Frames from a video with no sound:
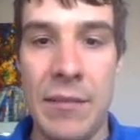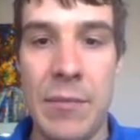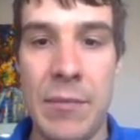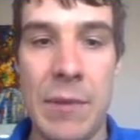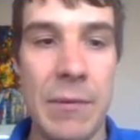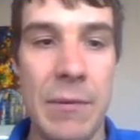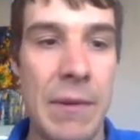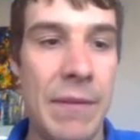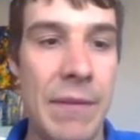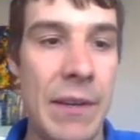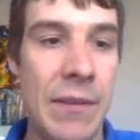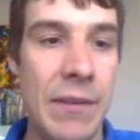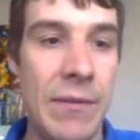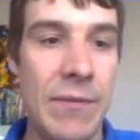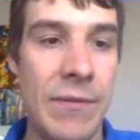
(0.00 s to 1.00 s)

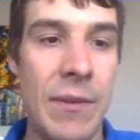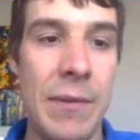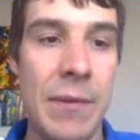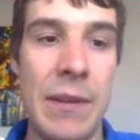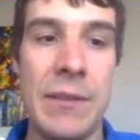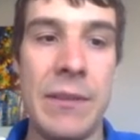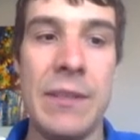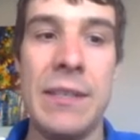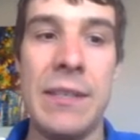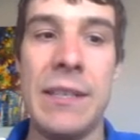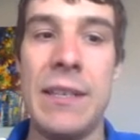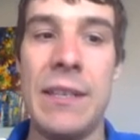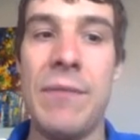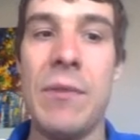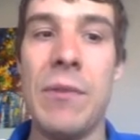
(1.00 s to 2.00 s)

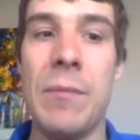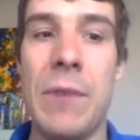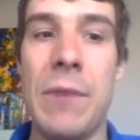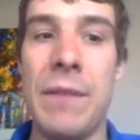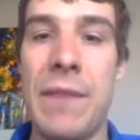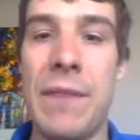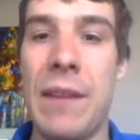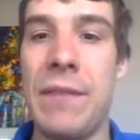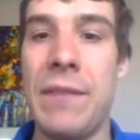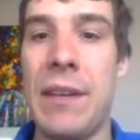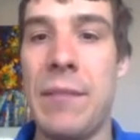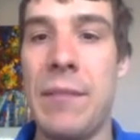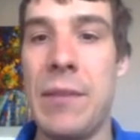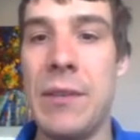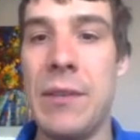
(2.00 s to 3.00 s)
364.5
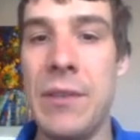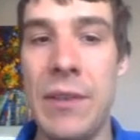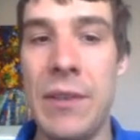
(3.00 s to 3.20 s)
nanometers,